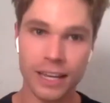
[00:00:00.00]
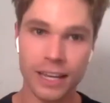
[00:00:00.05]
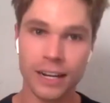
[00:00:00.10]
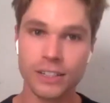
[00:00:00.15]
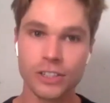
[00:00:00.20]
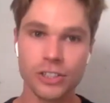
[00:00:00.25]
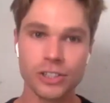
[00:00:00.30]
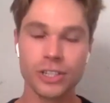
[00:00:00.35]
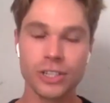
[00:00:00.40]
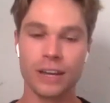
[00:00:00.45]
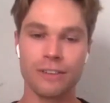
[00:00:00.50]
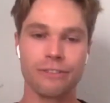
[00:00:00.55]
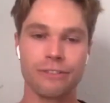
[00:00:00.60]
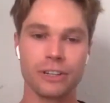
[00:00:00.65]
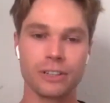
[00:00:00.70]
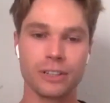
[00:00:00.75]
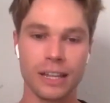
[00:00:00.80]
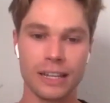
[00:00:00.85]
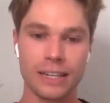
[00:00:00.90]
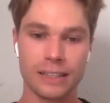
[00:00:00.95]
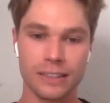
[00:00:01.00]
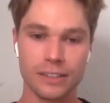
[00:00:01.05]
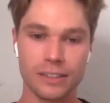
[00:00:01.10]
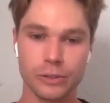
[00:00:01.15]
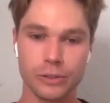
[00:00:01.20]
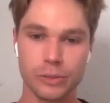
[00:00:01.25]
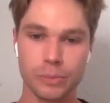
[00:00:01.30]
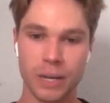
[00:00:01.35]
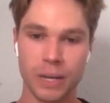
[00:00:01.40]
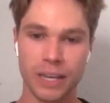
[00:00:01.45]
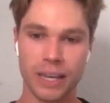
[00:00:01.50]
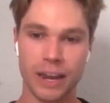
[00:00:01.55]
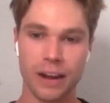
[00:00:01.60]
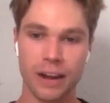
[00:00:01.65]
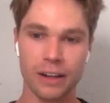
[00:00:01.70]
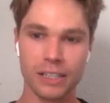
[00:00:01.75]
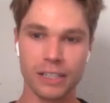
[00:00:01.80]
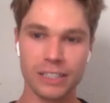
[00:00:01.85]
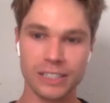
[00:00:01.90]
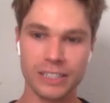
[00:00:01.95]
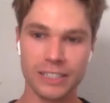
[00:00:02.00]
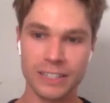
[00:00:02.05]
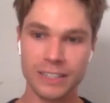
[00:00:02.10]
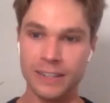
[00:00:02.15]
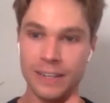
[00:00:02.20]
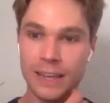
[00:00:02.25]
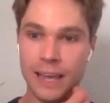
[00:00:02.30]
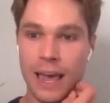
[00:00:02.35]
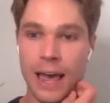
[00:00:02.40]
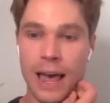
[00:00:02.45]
and I felt like this was my character.